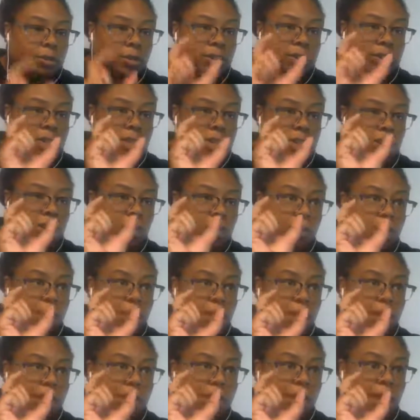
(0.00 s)
see a little
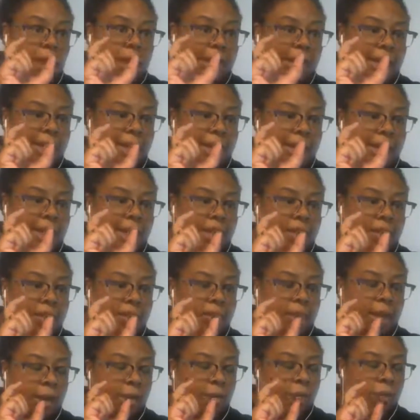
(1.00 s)
bell
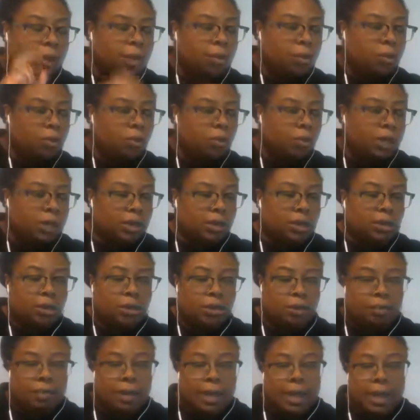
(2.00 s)
icon. That way you'll get
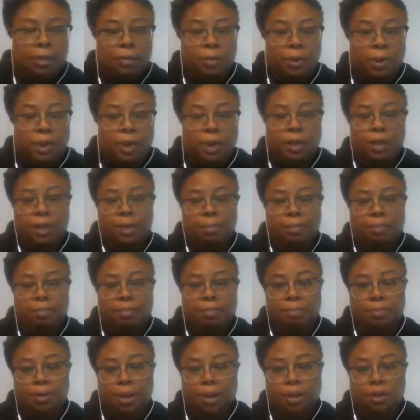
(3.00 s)
notified when I
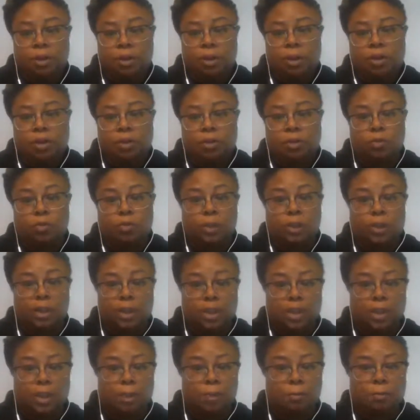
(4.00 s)
upload a new
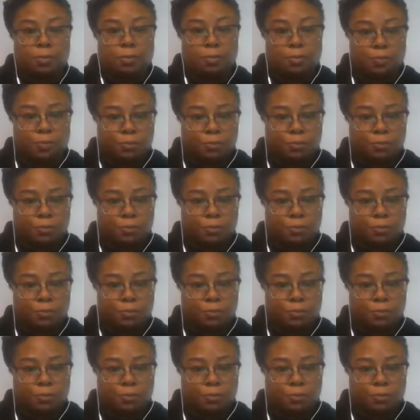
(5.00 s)
video.